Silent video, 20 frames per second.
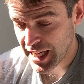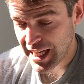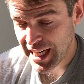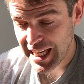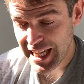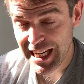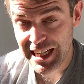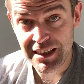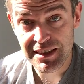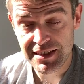
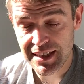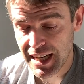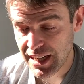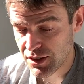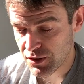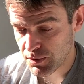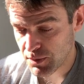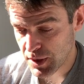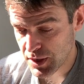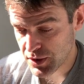He had a sack
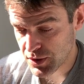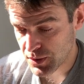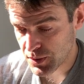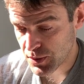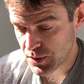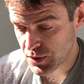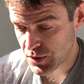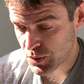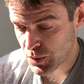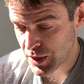of
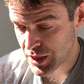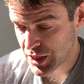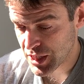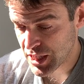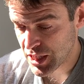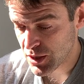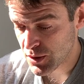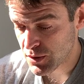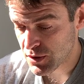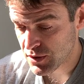mussels, which he
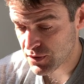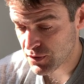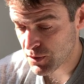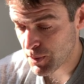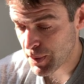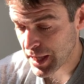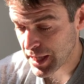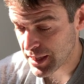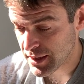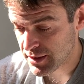used for
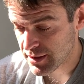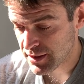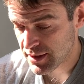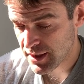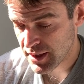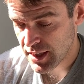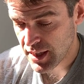bait.